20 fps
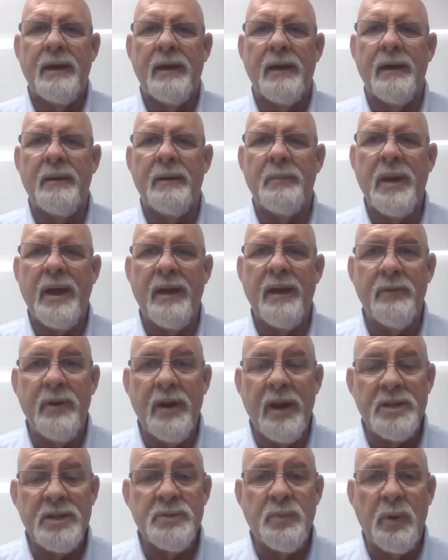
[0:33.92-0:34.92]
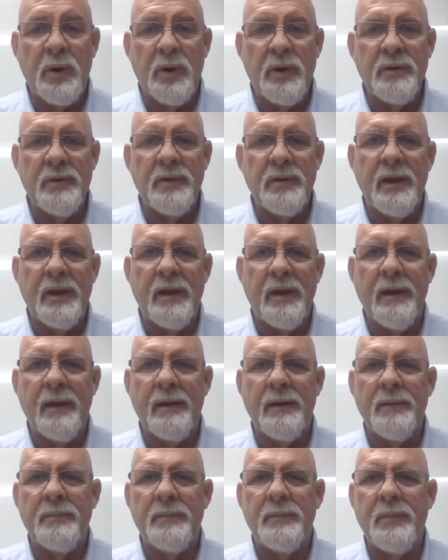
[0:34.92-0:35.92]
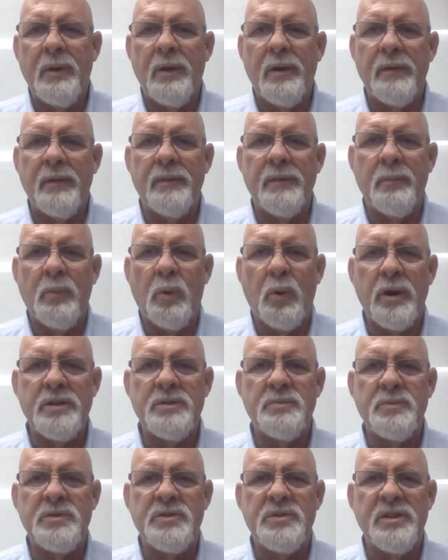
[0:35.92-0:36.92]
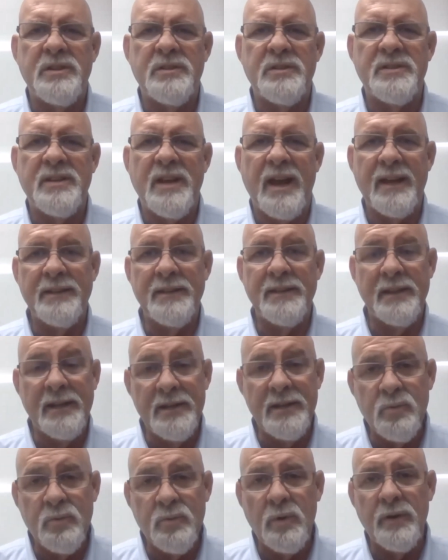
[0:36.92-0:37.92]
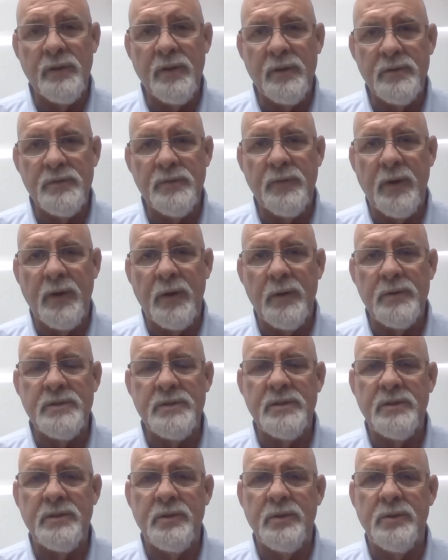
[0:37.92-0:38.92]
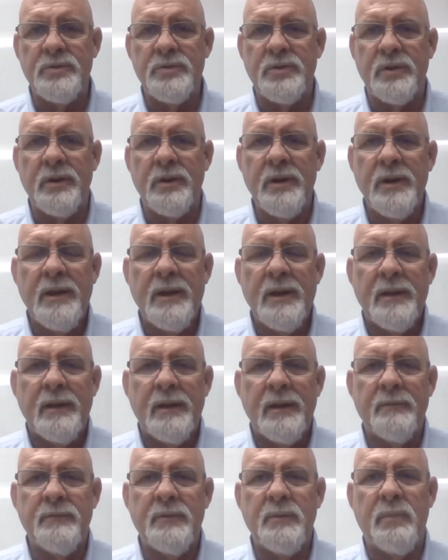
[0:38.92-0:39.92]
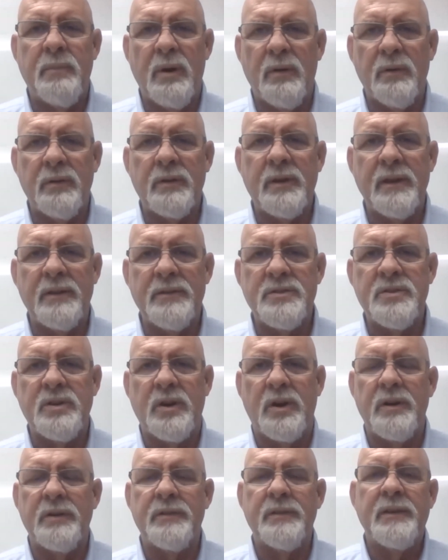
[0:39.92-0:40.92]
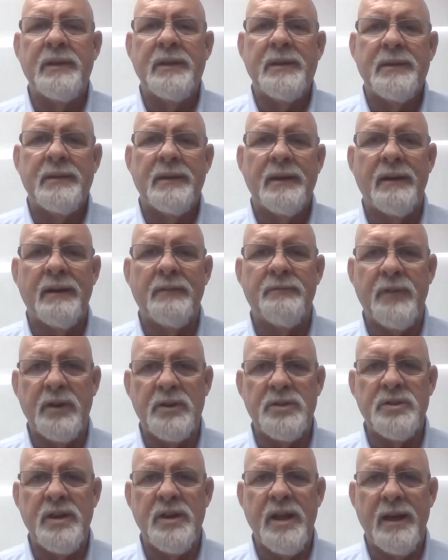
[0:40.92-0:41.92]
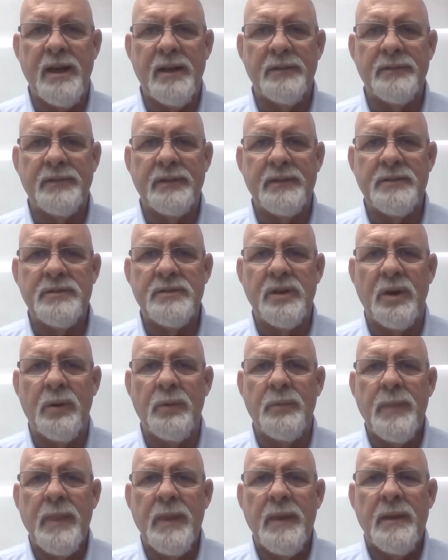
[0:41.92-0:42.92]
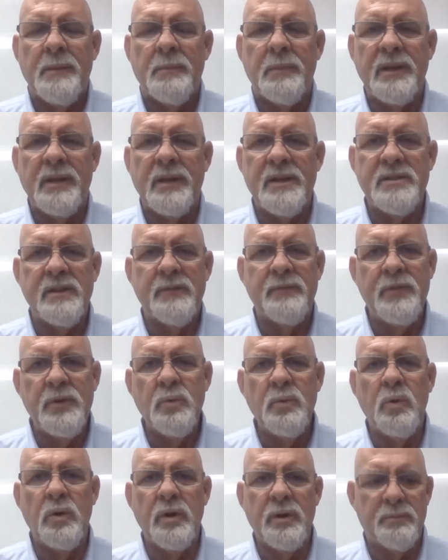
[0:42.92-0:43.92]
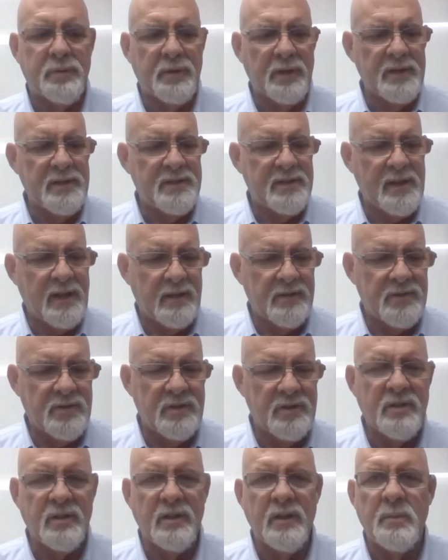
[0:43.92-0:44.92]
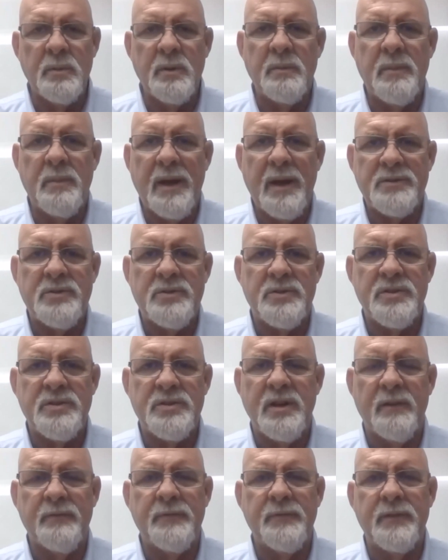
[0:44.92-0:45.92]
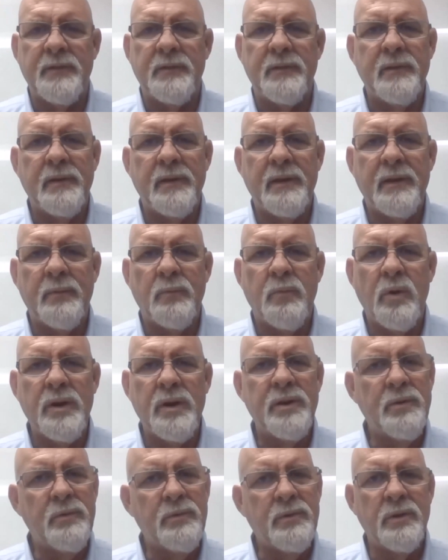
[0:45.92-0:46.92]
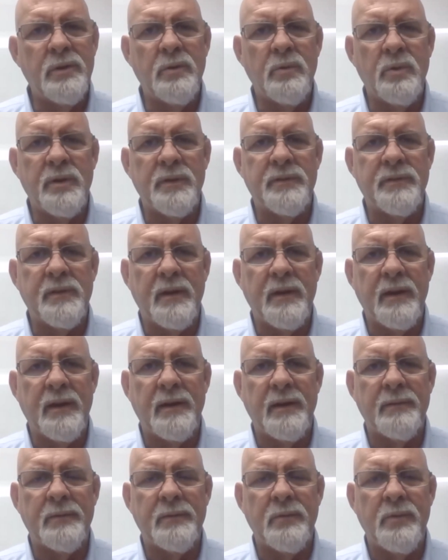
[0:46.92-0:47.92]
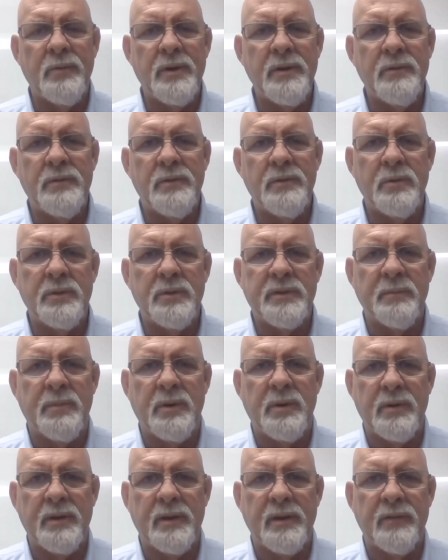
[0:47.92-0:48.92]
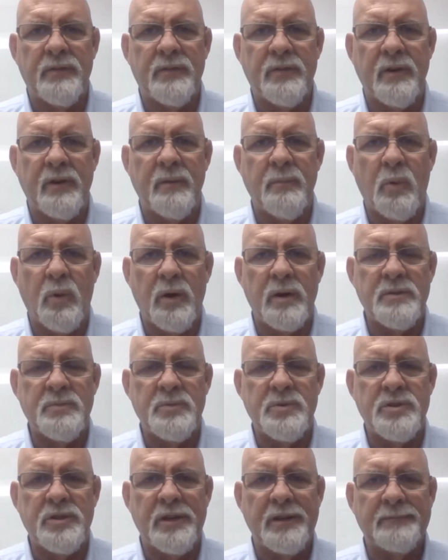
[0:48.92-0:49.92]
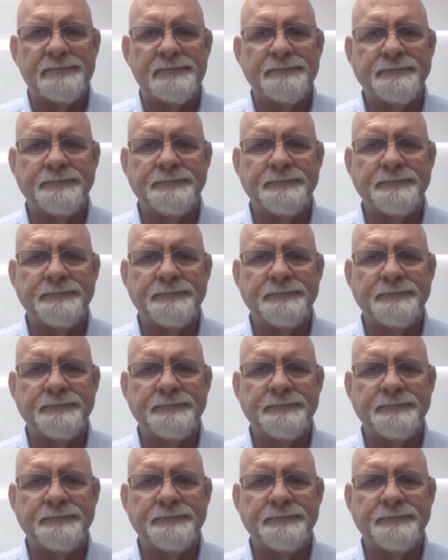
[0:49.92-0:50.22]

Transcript: I have an expert on the Mortgage Machine side that is one of those folks, a user of the bulk insert functionality. So, Melissa, if you would please tell us just a little bit about yourself and what do you do with the bulk insert Mortgage Machine?